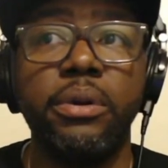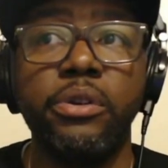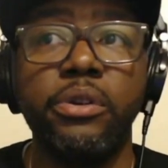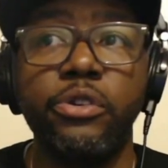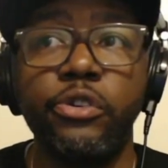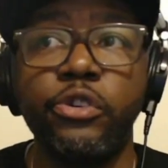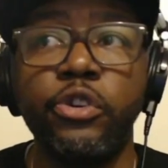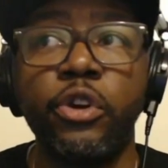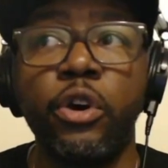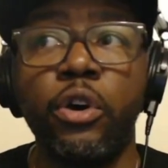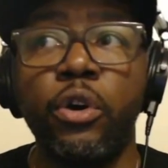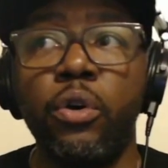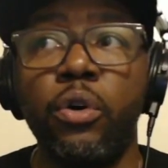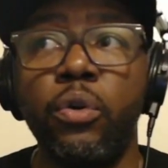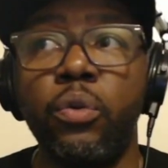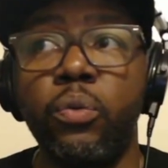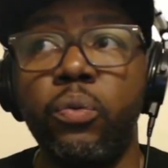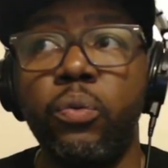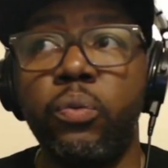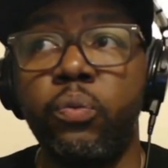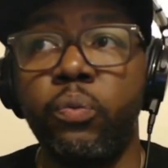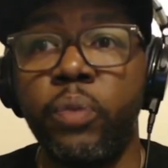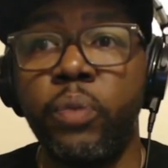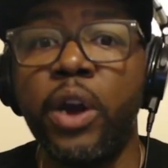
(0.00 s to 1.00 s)

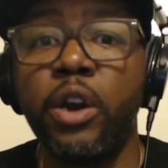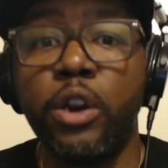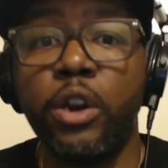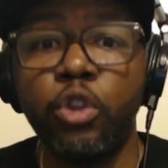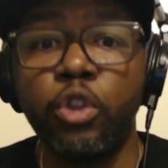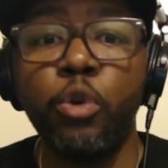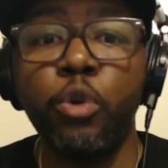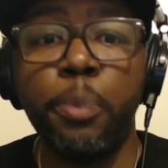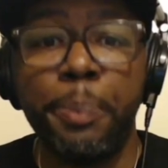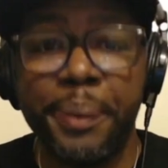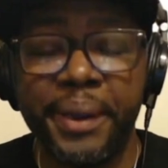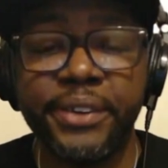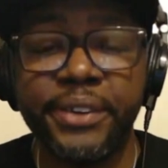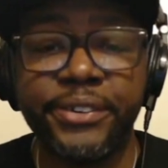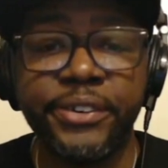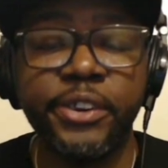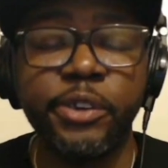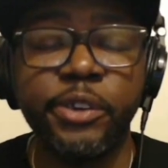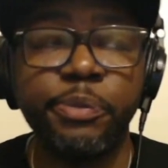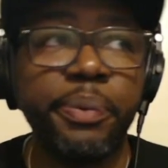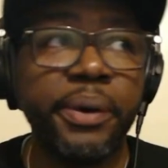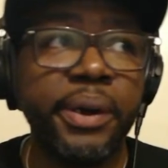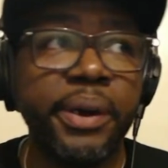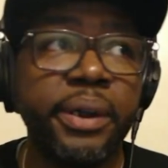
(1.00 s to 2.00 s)
So we're gonna do
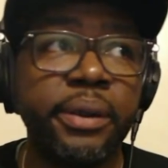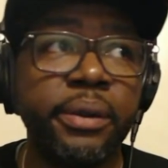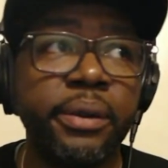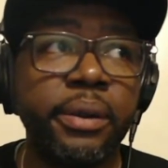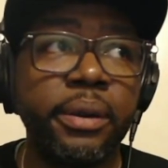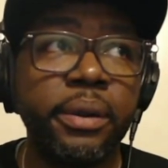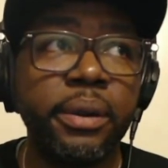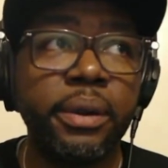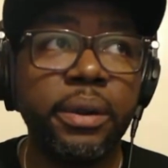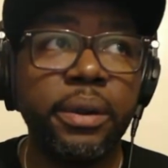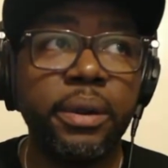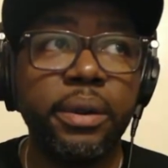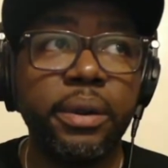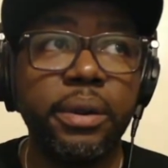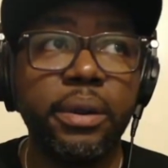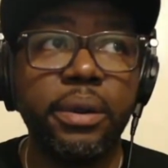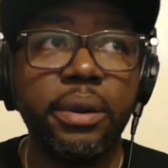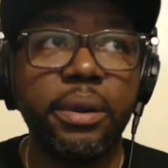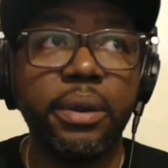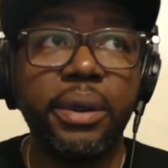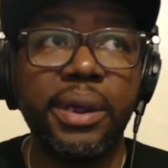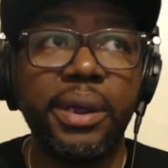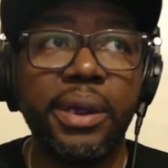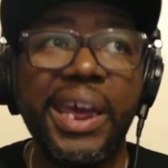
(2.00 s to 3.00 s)
business. But
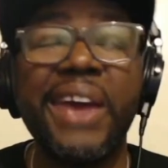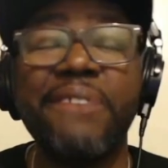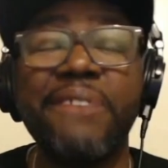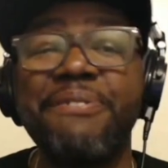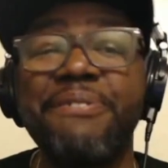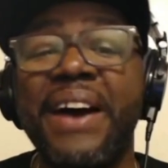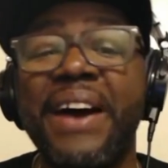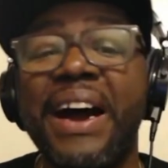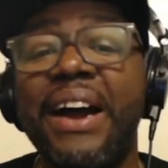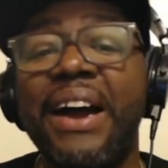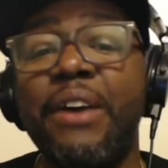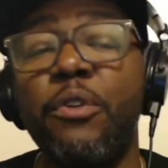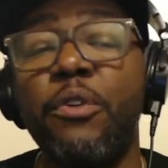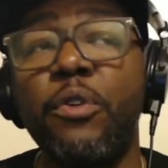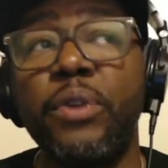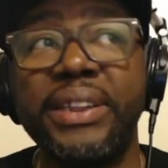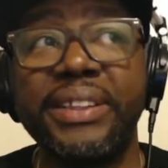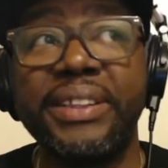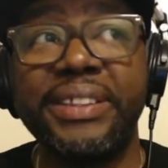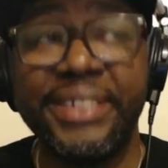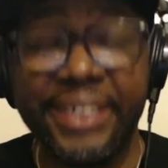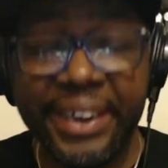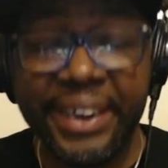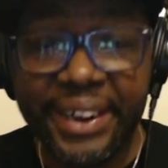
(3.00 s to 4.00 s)
if I
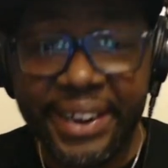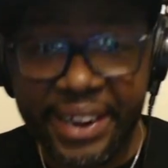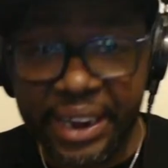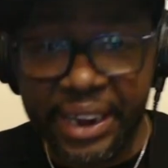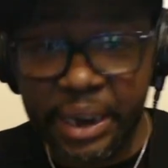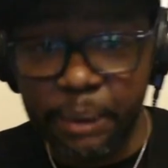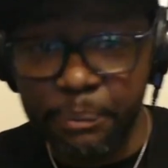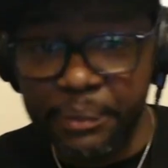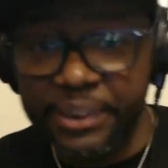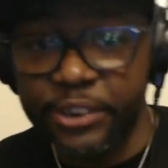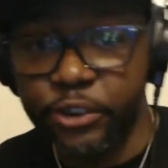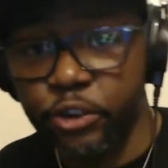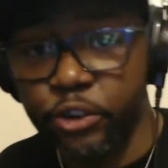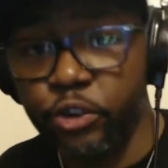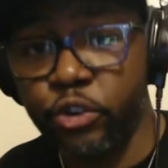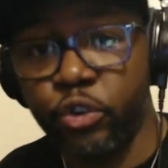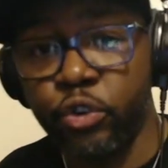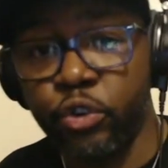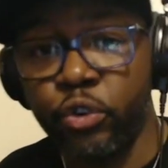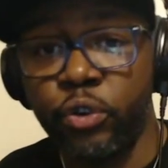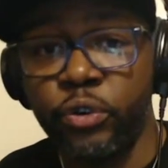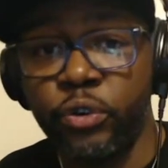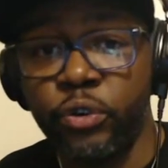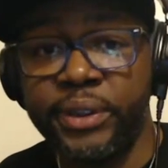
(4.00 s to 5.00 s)
did get it
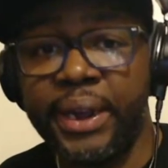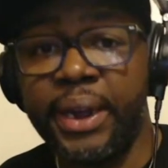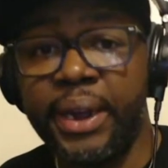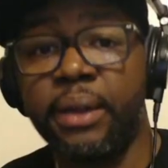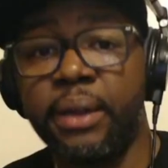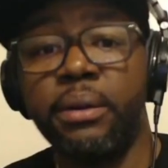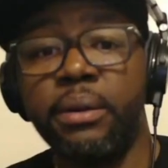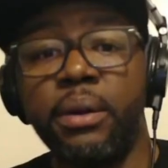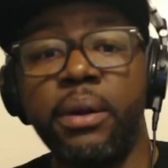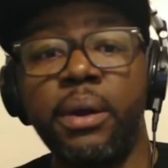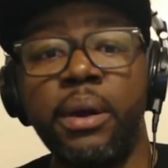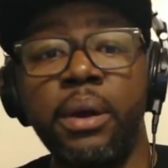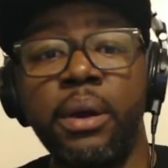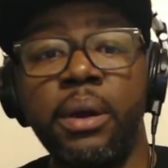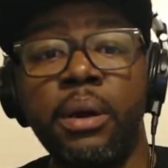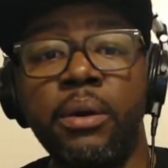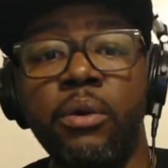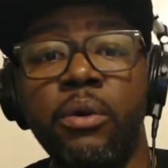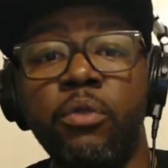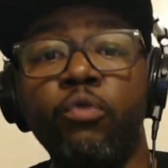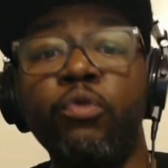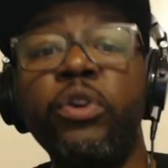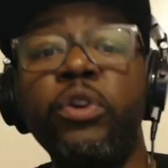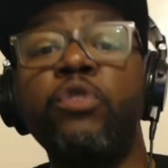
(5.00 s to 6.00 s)
misconstrued that
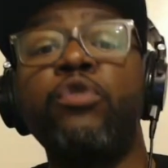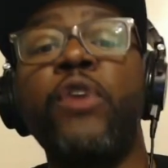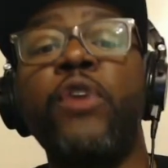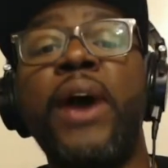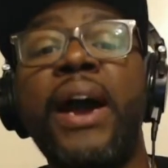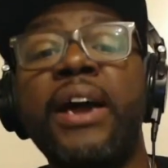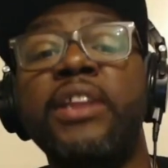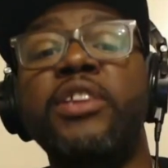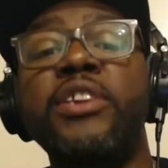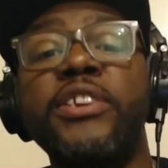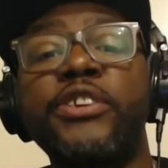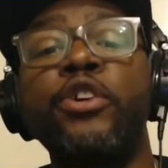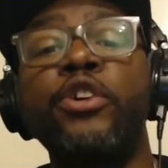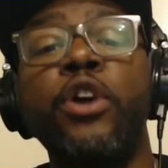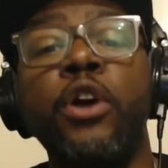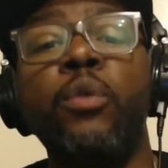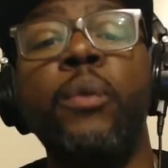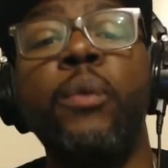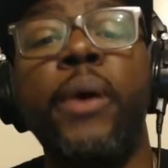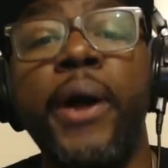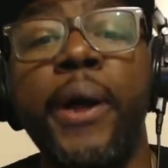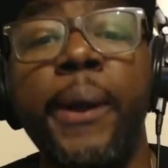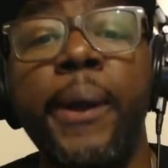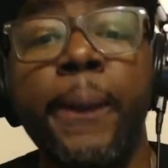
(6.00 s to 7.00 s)
we rocked a certain
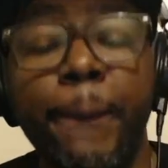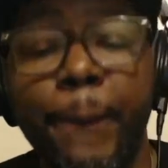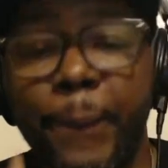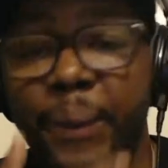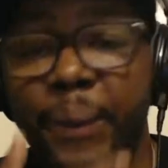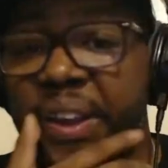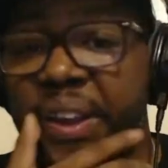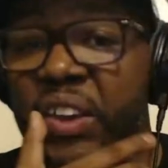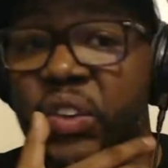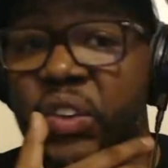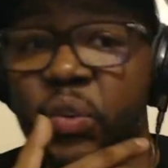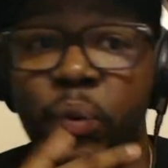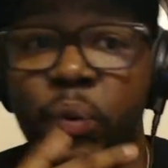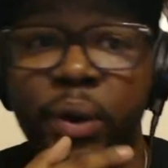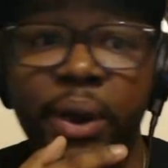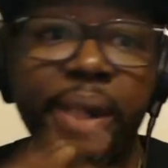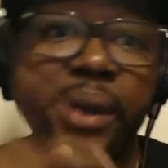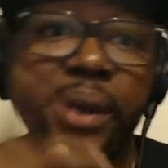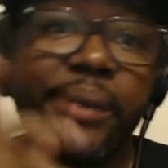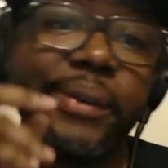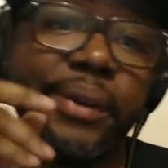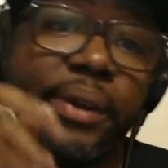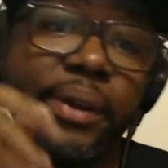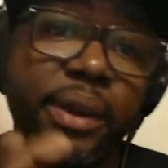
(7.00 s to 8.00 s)
way, guess what?
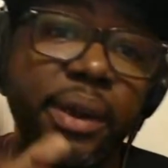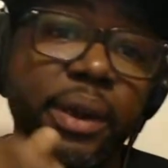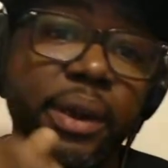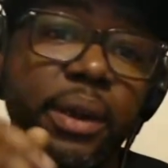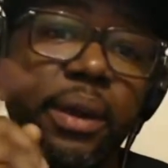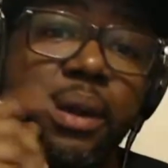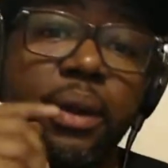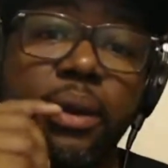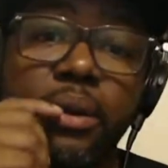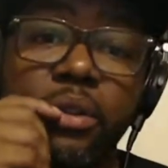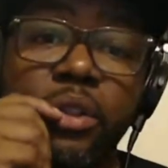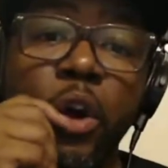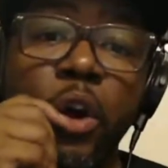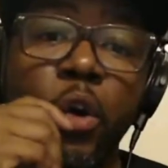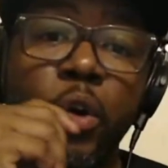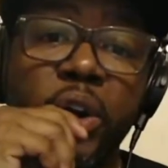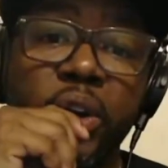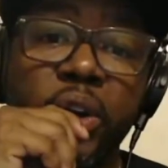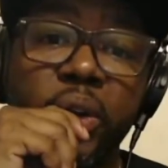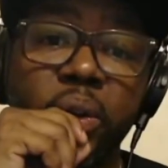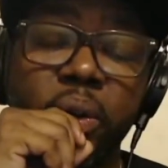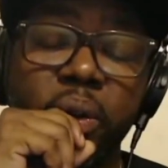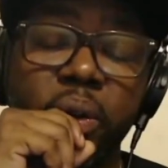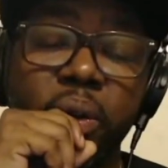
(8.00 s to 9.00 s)
Noted.